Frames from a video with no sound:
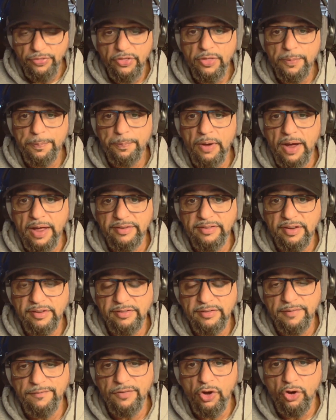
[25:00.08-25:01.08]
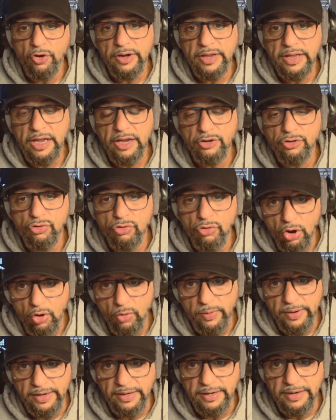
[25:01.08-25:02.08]
the process of learning and
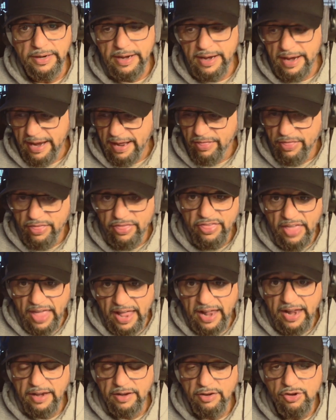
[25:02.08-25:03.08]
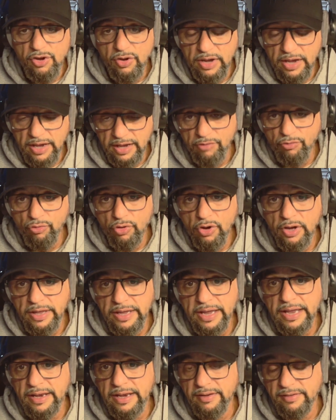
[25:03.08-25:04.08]
growing, then you can really
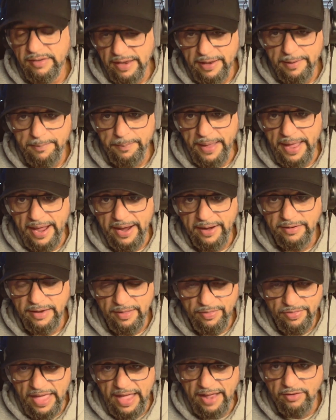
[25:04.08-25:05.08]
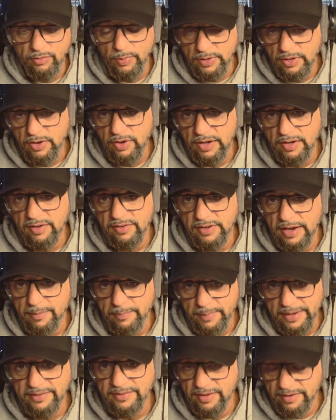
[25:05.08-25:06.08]
get into impact. And that's when you can see it
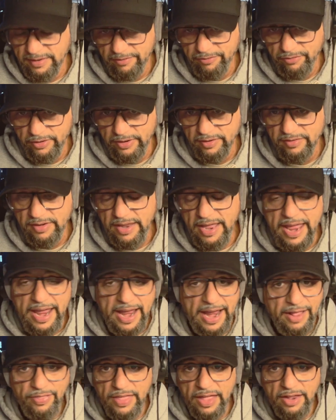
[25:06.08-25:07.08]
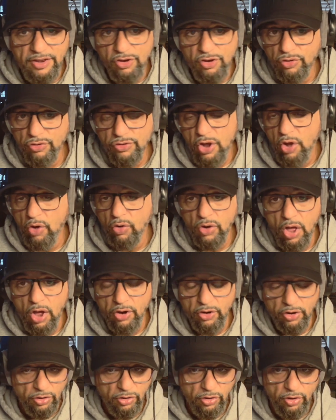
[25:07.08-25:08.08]
makes a difference. And then you'll no
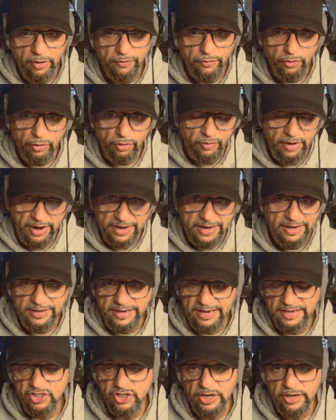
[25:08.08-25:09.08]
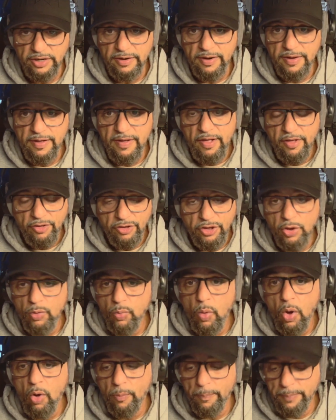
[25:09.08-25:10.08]
longer look for recognition. You
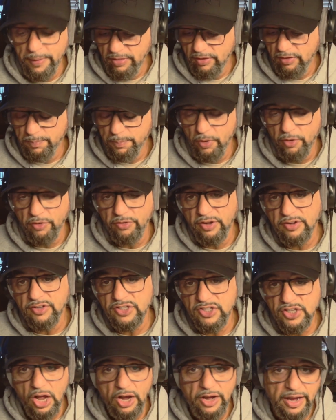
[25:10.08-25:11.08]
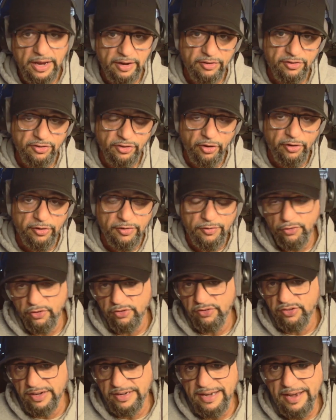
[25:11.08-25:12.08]
won't be this person stuck in a search for
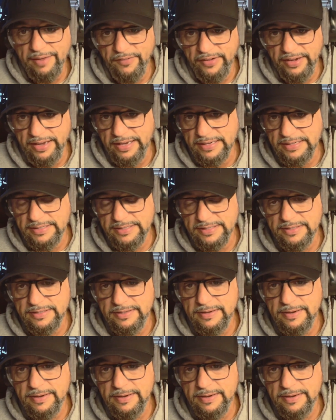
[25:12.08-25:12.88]
significance,